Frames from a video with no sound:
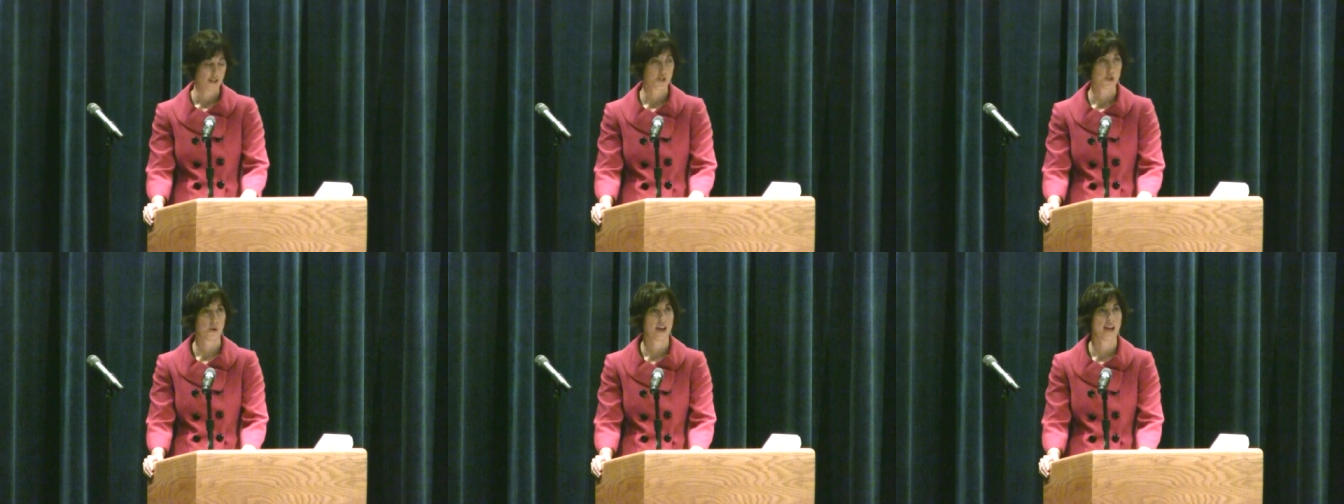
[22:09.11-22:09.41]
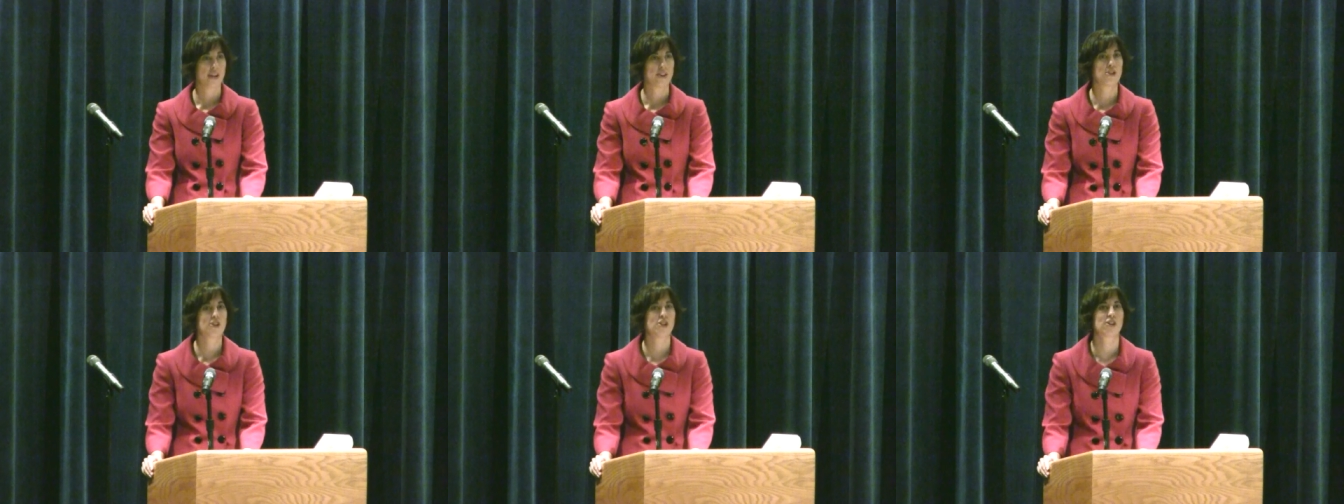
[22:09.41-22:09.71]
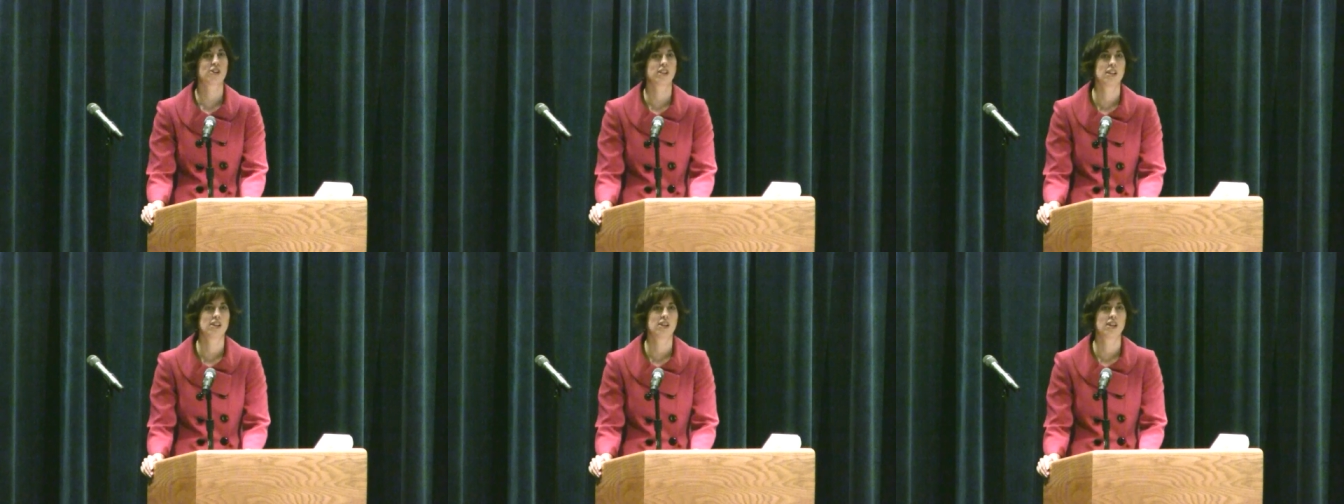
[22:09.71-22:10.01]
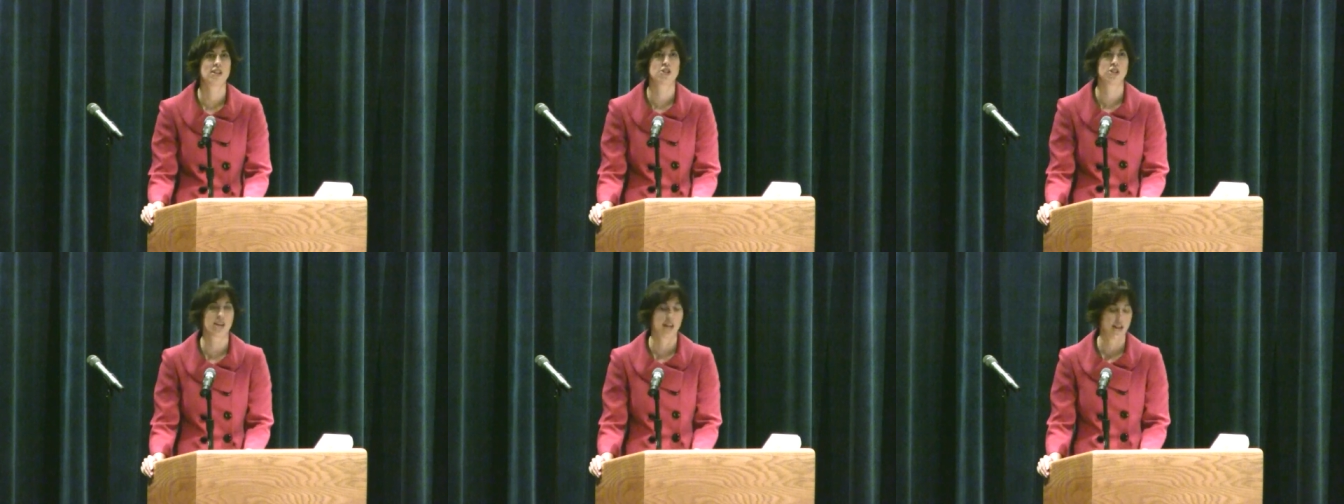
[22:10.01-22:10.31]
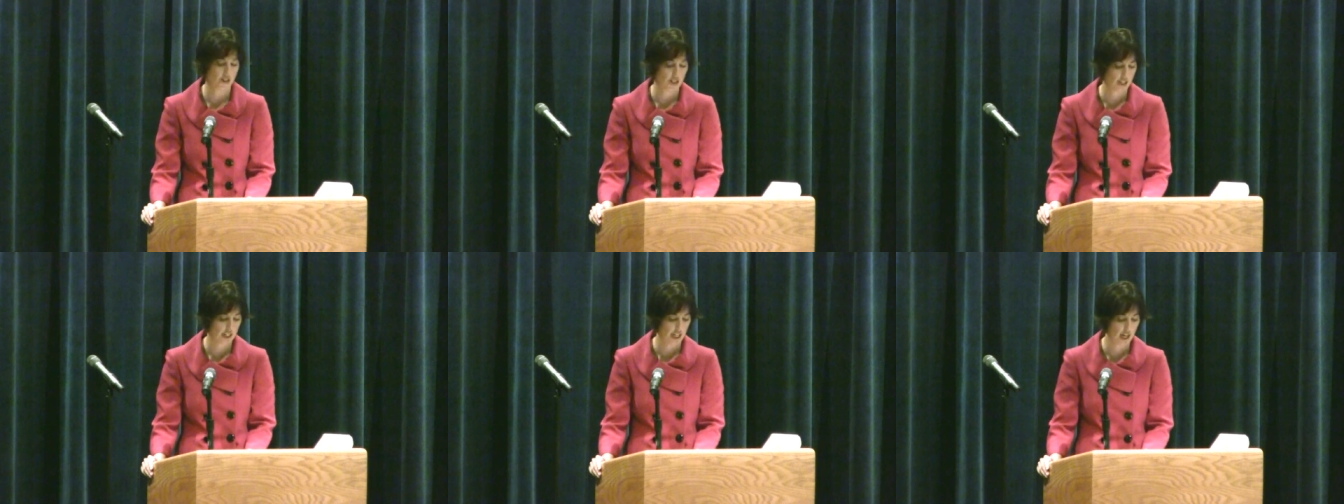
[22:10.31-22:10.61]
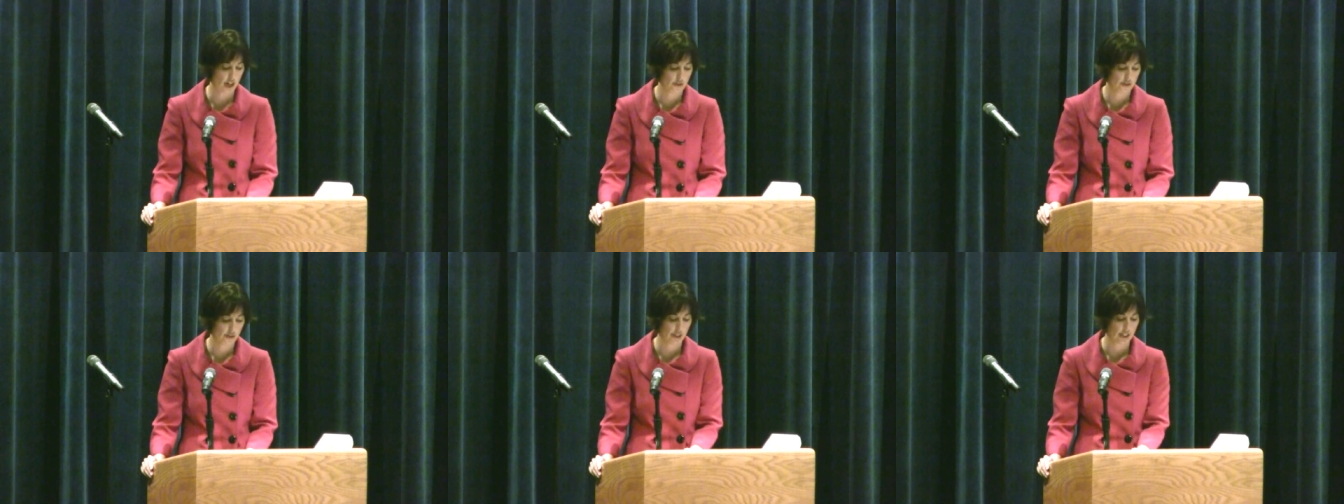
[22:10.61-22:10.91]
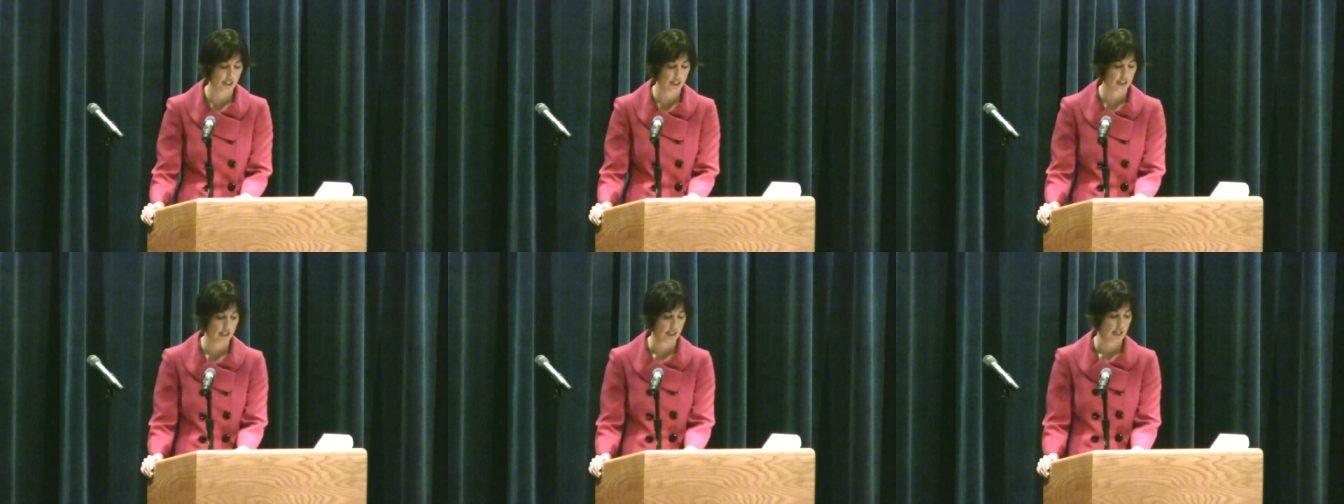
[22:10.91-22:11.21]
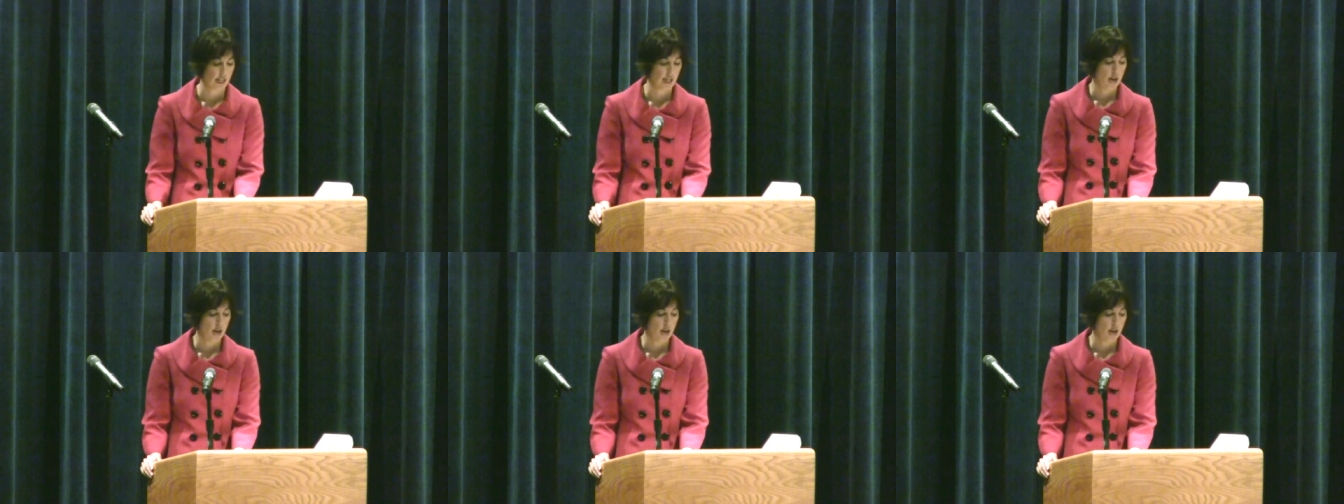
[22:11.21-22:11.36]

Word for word: So handle your legal education carefully.